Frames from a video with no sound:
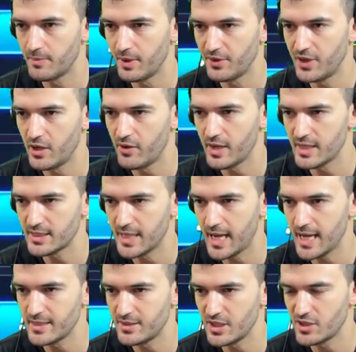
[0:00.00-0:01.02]
But there it is,
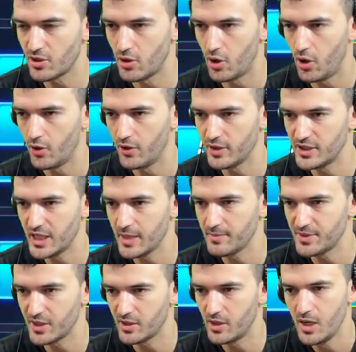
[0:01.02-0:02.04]
guys, these are all the
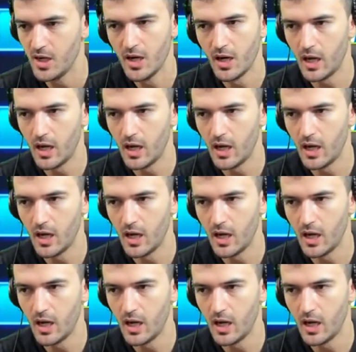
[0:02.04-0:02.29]
teams here.